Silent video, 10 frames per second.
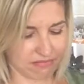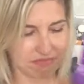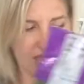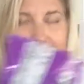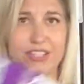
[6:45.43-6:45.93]

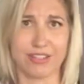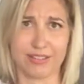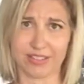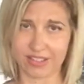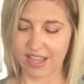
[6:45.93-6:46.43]
patient
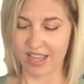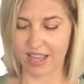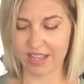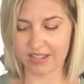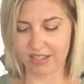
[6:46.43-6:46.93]

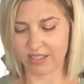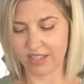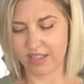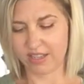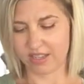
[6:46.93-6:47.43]
and
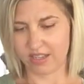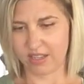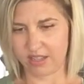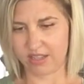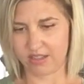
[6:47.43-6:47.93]

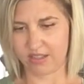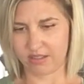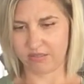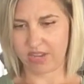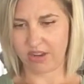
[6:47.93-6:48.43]

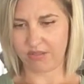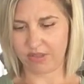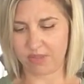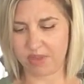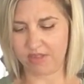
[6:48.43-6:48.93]
bearing
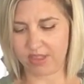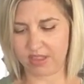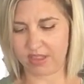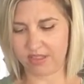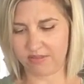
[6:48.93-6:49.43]
with me
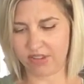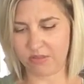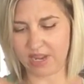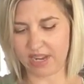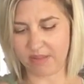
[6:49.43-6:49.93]
when you
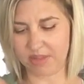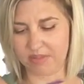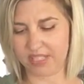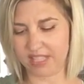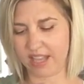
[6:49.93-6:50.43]
might not be able
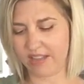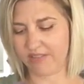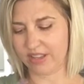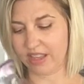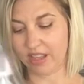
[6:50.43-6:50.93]
to see
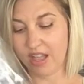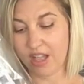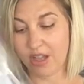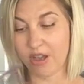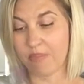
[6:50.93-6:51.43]
everything.
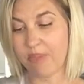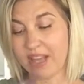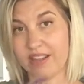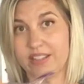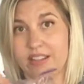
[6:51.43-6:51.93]

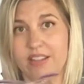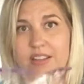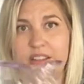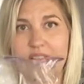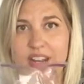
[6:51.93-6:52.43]
But
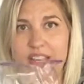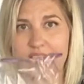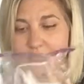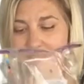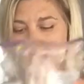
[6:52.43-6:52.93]
what I
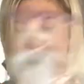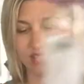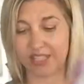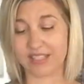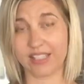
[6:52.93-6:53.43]
think you can
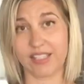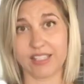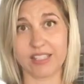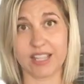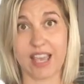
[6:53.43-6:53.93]
see is this
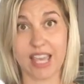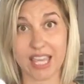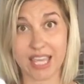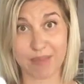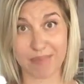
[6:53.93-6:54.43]
is a
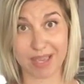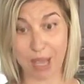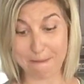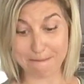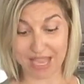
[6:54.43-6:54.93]
heaping
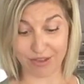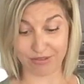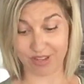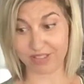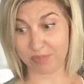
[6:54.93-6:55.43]

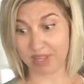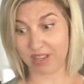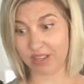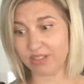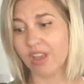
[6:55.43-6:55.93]
mound of
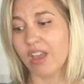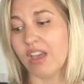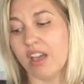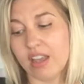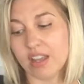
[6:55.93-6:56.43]
spinach,
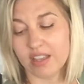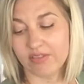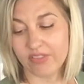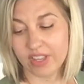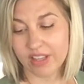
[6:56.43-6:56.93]
and it can
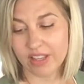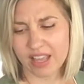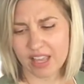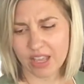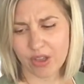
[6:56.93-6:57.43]
feel
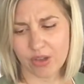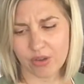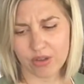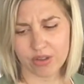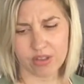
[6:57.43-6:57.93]
like
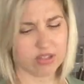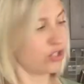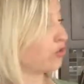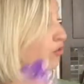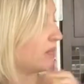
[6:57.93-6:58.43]

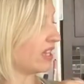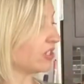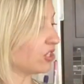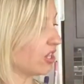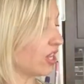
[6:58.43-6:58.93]
too much,
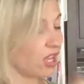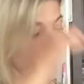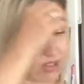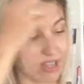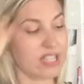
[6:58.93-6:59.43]

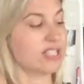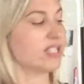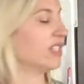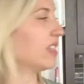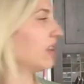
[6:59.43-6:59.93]
but you guys,
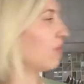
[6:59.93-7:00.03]
it's gonna